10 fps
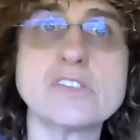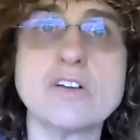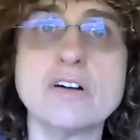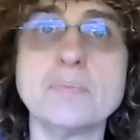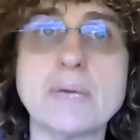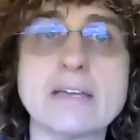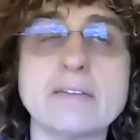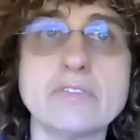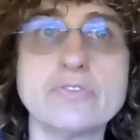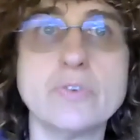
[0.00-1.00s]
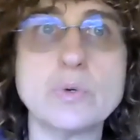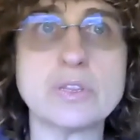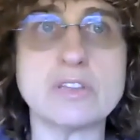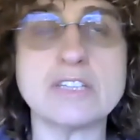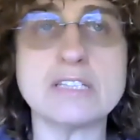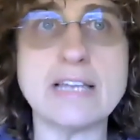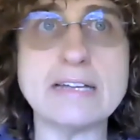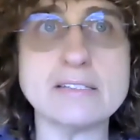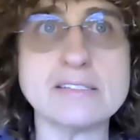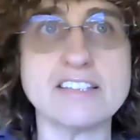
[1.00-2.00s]
gone back and forth. The
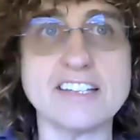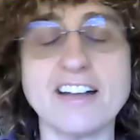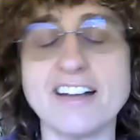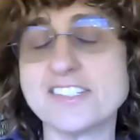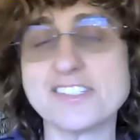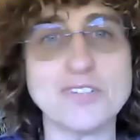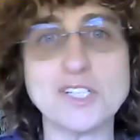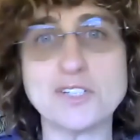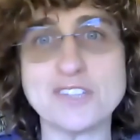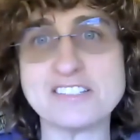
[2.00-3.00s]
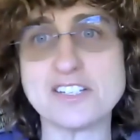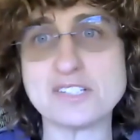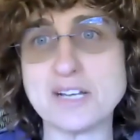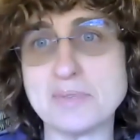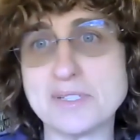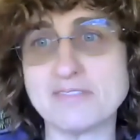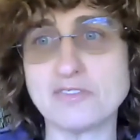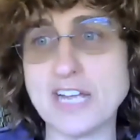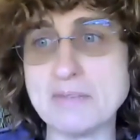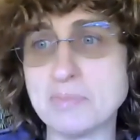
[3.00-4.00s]
latest thing, I just follow this because I'm a
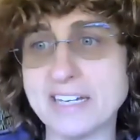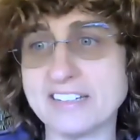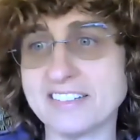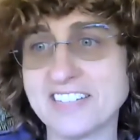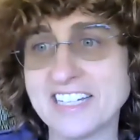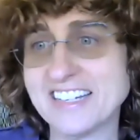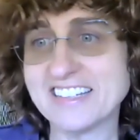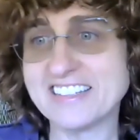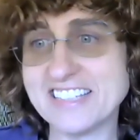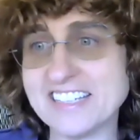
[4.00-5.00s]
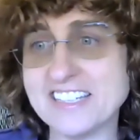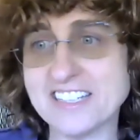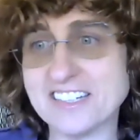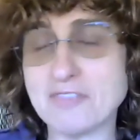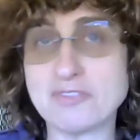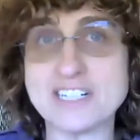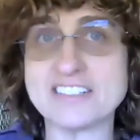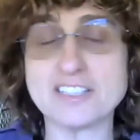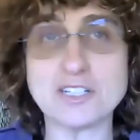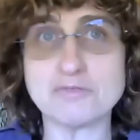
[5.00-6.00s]
vampire geek and I've written
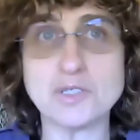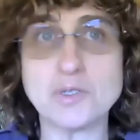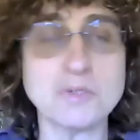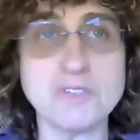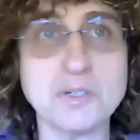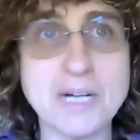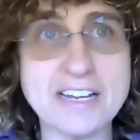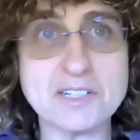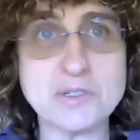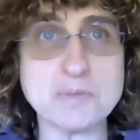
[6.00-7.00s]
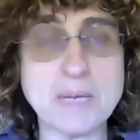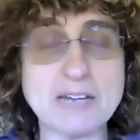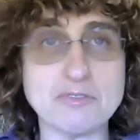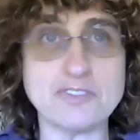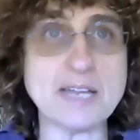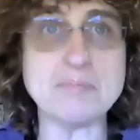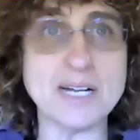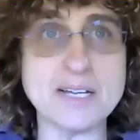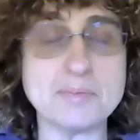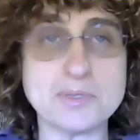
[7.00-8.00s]
a lot of law review articles about
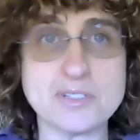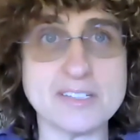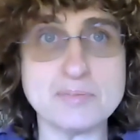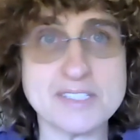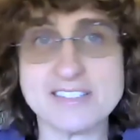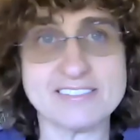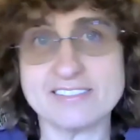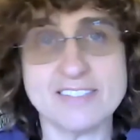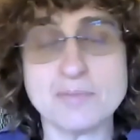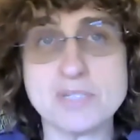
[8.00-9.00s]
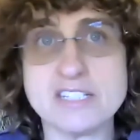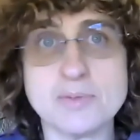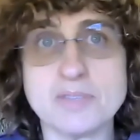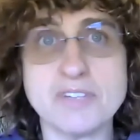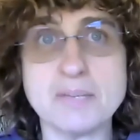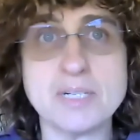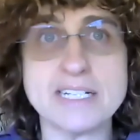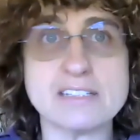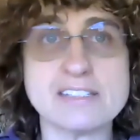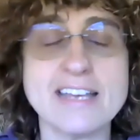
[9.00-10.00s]
vampire books. I'm just obsessed with
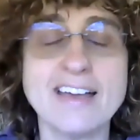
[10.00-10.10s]
vampires.